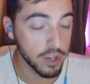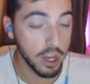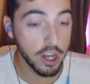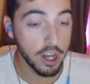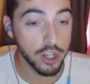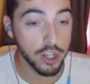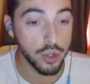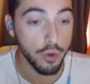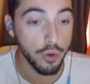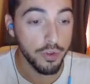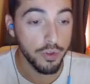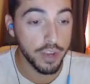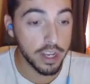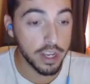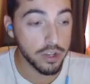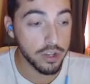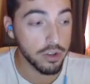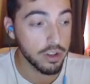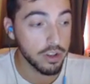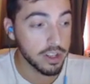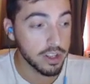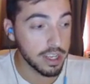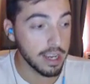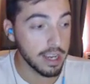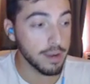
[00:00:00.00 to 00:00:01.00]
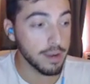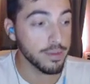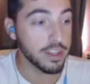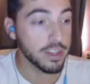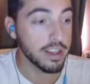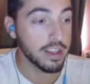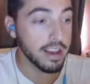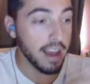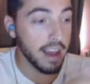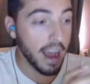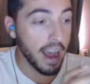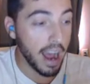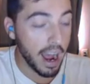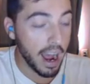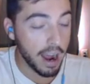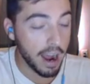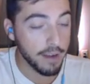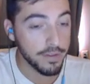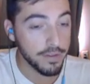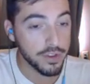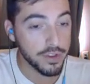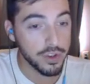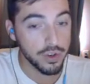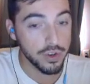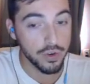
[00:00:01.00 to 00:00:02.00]
So these are the teams that they
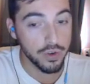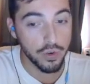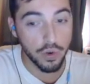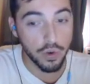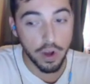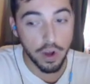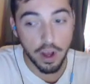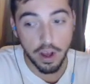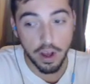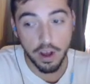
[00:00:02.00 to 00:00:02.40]
have to